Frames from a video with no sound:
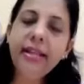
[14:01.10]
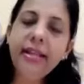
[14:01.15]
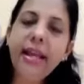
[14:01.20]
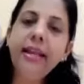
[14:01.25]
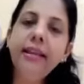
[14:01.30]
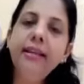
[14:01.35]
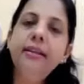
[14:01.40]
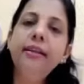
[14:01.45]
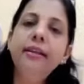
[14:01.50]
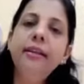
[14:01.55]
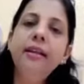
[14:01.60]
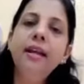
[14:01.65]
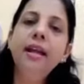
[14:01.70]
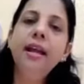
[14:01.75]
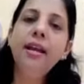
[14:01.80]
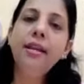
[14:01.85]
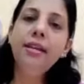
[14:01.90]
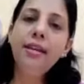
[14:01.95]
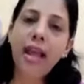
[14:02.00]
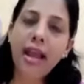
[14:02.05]
like
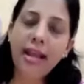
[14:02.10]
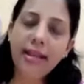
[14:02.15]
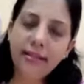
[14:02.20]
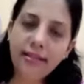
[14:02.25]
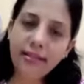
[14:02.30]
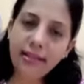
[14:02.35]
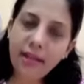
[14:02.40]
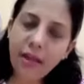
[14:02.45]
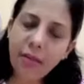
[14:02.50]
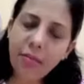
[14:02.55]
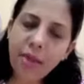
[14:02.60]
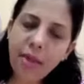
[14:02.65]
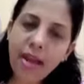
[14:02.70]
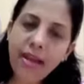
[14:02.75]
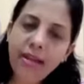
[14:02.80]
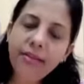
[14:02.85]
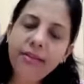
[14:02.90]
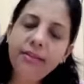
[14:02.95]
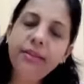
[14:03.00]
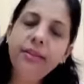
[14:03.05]

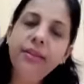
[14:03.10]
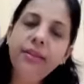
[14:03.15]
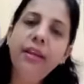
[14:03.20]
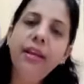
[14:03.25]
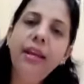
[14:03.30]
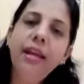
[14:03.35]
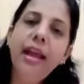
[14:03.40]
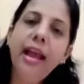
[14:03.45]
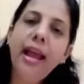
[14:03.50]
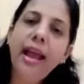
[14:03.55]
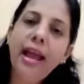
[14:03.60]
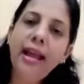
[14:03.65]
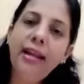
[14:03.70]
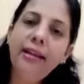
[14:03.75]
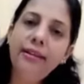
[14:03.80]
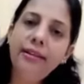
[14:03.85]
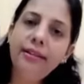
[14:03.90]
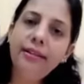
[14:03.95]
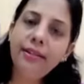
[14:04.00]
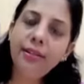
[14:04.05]
niacinamide
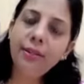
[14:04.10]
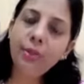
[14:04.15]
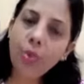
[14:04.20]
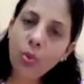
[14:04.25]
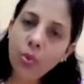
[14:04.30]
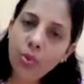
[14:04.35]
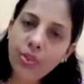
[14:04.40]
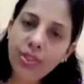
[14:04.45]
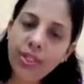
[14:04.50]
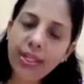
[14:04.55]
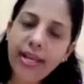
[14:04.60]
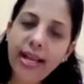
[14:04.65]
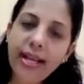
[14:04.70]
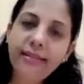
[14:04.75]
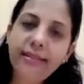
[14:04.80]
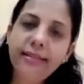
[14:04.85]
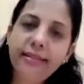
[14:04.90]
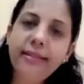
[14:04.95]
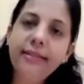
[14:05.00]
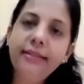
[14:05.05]
and kojic
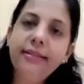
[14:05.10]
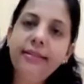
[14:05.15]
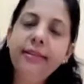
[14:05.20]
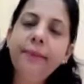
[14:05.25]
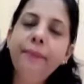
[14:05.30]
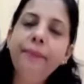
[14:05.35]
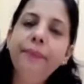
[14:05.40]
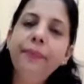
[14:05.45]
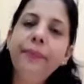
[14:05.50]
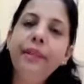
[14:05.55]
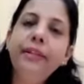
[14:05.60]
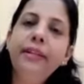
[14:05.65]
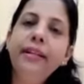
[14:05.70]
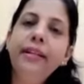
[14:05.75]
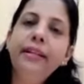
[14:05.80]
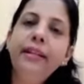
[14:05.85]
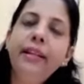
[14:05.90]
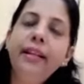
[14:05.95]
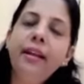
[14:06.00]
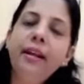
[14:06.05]
acid.
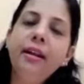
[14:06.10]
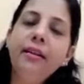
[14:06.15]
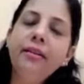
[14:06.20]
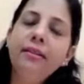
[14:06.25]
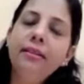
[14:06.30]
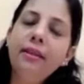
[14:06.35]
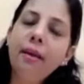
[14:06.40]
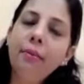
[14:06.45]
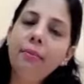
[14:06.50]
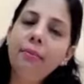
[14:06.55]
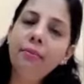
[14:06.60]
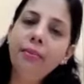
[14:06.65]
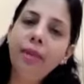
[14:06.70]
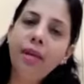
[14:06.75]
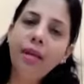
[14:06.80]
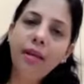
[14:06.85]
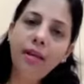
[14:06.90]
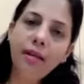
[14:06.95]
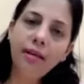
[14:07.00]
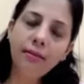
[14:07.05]
Then there are some
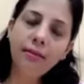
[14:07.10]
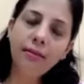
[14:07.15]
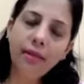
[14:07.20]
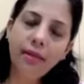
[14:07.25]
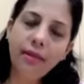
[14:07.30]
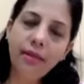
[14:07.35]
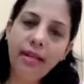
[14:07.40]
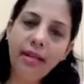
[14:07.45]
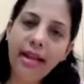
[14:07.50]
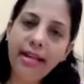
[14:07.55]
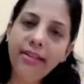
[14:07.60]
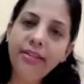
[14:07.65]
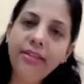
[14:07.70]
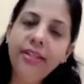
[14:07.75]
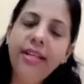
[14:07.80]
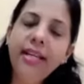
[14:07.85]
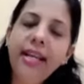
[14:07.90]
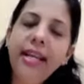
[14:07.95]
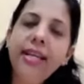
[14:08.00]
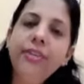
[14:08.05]

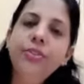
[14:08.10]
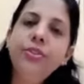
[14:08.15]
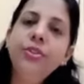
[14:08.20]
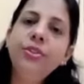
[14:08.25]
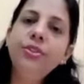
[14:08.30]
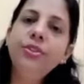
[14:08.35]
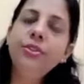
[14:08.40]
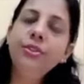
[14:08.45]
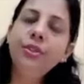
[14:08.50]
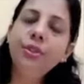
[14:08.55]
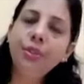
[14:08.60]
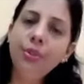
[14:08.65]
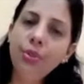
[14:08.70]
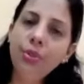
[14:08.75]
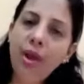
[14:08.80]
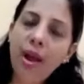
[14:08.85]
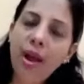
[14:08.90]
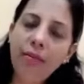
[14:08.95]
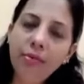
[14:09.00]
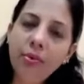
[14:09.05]
lightening agents
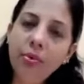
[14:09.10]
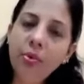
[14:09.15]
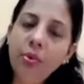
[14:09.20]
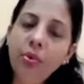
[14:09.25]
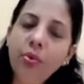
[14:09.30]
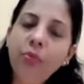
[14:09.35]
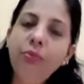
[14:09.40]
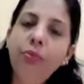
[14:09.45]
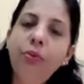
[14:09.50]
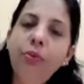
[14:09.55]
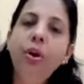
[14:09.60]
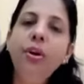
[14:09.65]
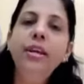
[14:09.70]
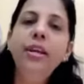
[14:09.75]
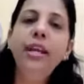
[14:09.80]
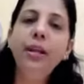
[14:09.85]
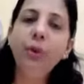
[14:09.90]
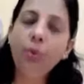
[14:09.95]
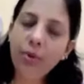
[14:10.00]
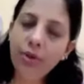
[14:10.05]
you have to look for,
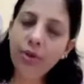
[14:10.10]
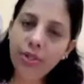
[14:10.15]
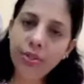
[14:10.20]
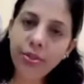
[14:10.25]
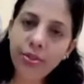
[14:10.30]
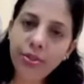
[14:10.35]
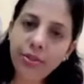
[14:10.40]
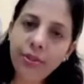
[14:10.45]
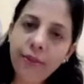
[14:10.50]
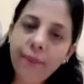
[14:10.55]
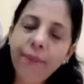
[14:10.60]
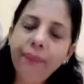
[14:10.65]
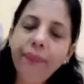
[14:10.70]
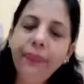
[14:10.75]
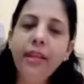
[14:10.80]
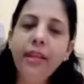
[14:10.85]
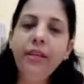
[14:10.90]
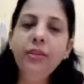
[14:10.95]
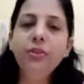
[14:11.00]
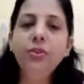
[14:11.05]
licorice.
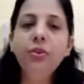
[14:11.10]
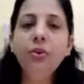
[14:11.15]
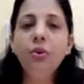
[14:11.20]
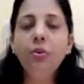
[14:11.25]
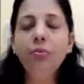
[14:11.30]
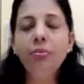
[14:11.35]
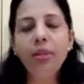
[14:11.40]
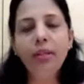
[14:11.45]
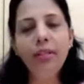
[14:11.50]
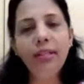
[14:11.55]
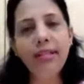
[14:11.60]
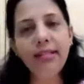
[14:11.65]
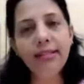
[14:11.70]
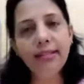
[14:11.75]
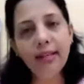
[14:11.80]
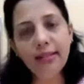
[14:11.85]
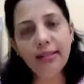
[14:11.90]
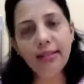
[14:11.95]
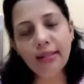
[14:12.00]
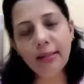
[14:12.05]
So these
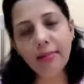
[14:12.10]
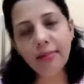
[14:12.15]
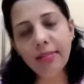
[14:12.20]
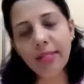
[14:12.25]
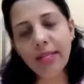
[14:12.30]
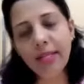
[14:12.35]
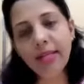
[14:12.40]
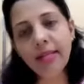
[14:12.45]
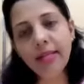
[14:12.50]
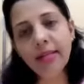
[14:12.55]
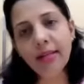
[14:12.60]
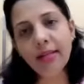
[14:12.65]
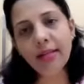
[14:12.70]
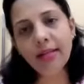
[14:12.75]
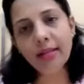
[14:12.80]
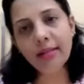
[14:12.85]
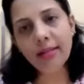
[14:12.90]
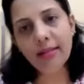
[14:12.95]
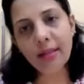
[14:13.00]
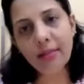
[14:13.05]
are some
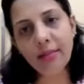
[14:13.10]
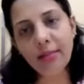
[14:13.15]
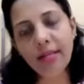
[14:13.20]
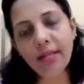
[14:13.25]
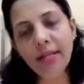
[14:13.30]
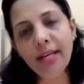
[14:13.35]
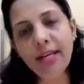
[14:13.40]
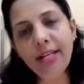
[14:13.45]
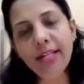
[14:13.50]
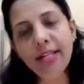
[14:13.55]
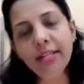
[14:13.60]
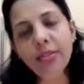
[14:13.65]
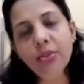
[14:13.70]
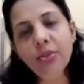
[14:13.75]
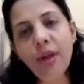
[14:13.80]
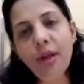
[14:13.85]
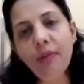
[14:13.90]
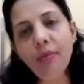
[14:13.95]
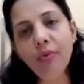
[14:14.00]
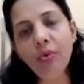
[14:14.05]
ingredients
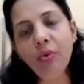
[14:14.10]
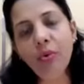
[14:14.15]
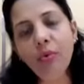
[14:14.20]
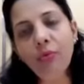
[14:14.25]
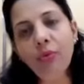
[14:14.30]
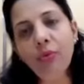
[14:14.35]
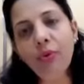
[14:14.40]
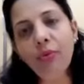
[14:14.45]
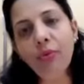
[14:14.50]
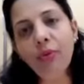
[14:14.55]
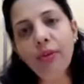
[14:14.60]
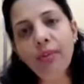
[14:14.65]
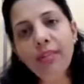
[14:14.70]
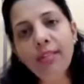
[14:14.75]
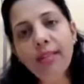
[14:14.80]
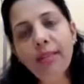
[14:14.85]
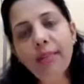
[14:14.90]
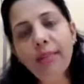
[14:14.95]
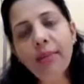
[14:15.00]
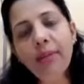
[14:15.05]
you have to look for. For
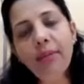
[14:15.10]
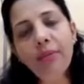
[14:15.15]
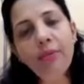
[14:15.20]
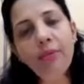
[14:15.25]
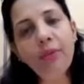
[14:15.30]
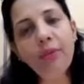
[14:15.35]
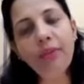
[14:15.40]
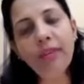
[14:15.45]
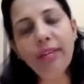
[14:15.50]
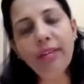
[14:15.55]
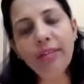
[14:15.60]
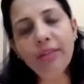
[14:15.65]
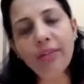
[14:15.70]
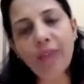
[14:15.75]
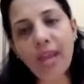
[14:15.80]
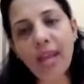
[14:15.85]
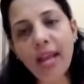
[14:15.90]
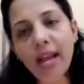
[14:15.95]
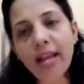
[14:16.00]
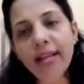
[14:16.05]
example, if you have very
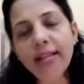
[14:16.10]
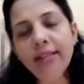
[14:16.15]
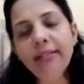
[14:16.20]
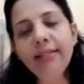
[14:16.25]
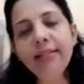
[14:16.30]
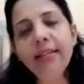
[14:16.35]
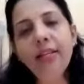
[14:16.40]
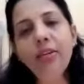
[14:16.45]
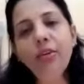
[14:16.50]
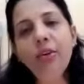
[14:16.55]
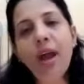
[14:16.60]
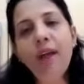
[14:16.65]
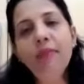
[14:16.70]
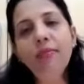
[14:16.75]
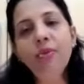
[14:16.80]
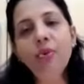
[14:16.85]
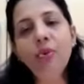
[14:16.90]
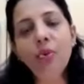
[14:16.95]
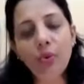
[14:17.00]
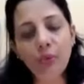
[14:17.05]
dry eyes, then you have
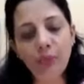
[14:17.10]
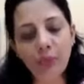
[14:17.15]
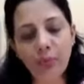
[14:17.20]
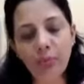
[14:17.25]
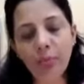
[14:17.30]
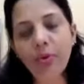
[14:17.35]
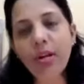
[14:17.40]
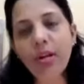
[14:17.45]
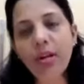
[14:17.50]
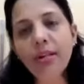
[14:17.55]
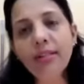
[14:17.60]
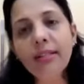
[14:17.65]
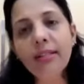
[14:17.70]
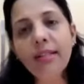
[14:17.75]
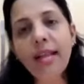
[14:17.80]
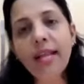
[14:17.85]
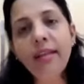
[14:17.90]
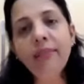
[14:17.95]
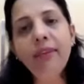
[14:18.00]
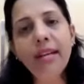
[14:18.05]
to look for products
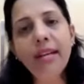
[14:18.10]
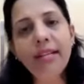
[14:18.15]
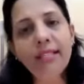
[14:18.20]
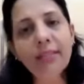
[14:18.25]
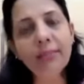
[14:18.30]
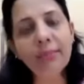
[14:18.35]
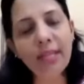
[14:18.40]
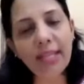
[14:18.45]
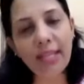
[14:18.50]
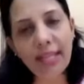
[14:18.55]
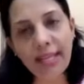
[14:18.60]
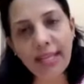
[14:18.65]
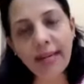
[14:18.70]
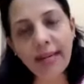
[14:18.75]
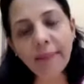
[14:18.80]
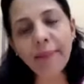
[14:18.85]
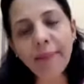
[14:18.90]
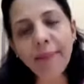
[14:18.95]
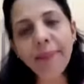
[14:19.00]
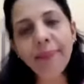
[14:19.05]
like vitamin
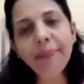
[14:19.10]
E,